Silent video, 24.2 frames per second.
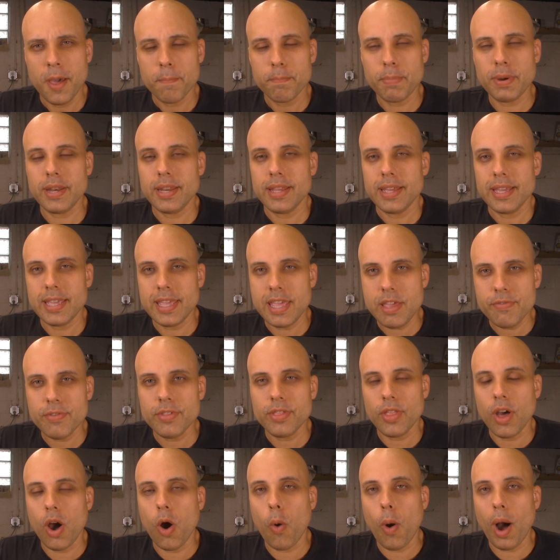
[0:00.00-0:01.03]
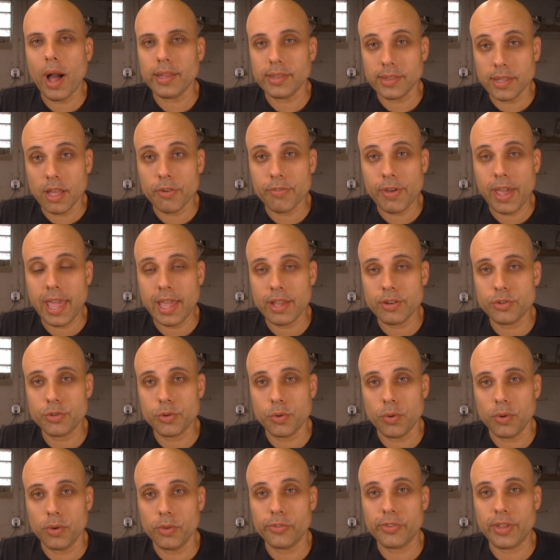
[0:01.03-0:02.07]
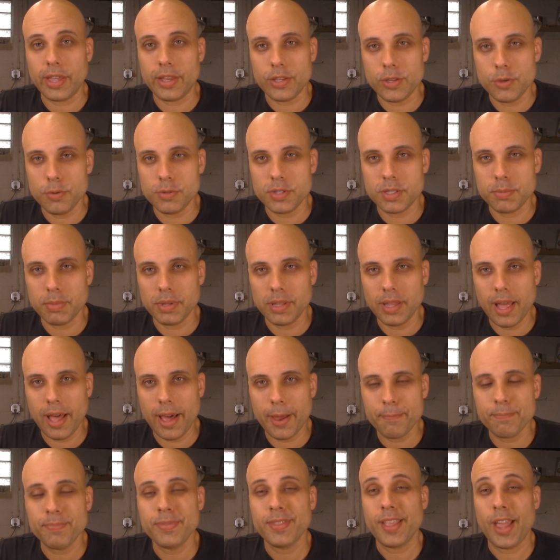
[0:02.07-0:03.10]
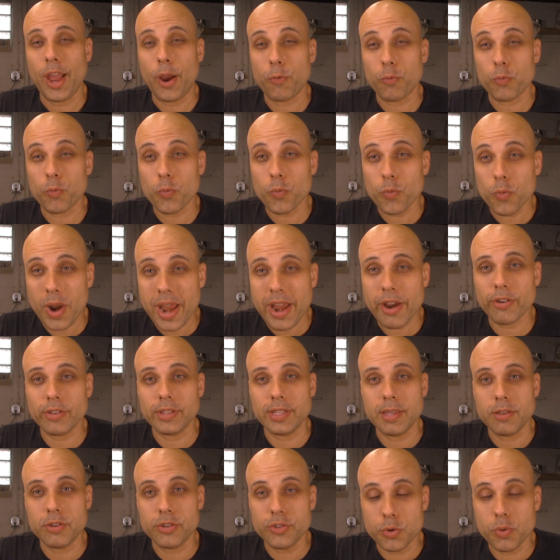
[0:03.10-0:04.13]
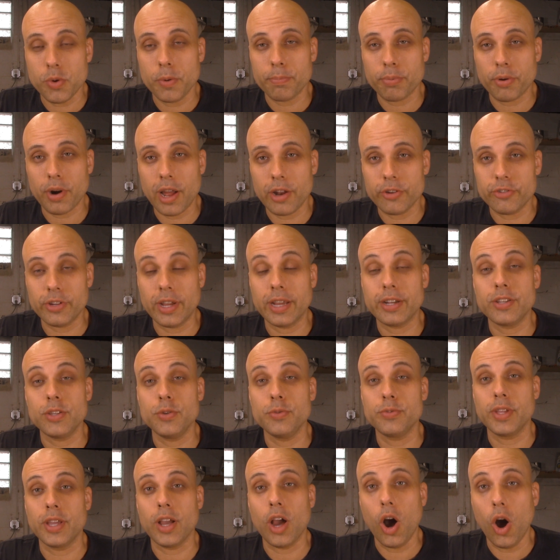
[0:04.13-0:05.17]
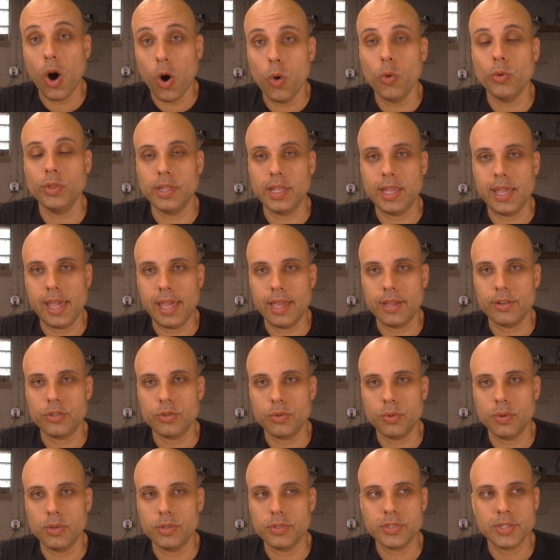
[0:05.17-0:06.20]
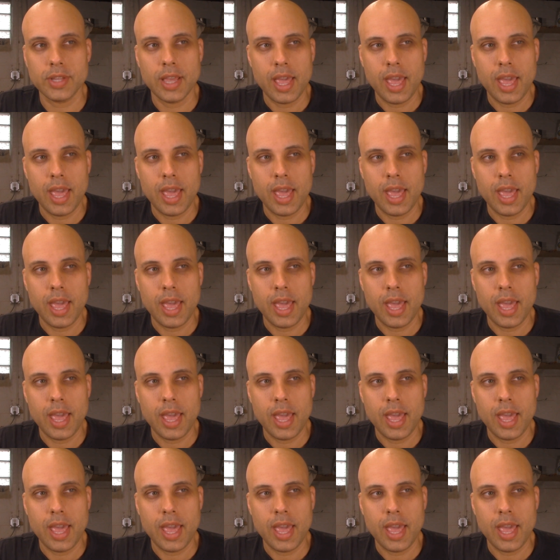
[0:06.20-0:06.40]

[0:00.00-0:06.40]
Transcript: But even though I love hand tools and use them a lot, I rarely do a project using only hand tools.